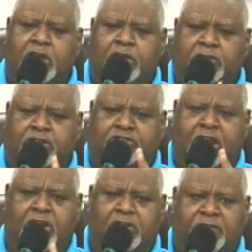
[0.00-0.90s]
the
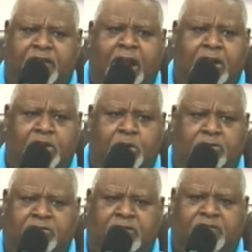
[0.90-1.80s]
chariot of fire and the
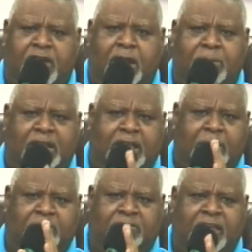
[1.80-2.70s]
horses of fire, but he
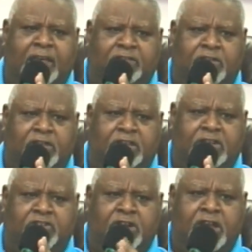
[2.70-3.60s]
kept his eyes on the
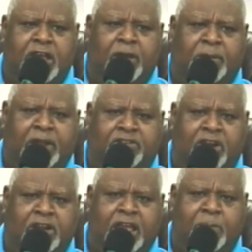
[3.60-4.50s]
teacher. And when that
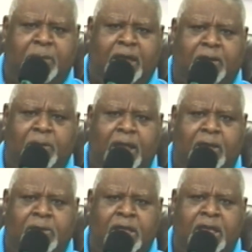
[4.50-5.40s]
chariot came back
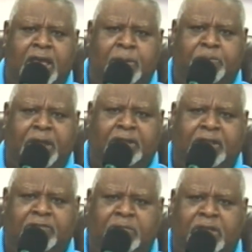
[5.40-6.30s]
around and picked
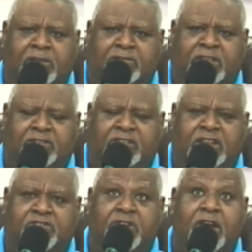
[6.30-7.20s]
his, his, his
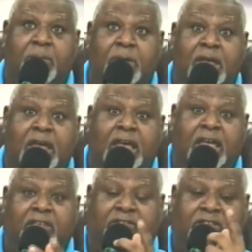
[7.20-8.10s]
teacher up,
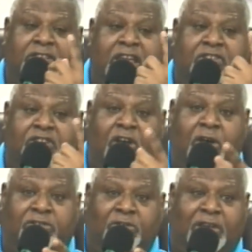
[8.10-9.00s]
his teacher
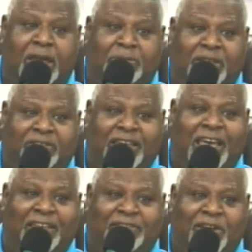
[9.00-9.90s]
also kept his
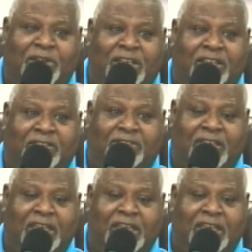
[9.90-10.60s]
eyes on his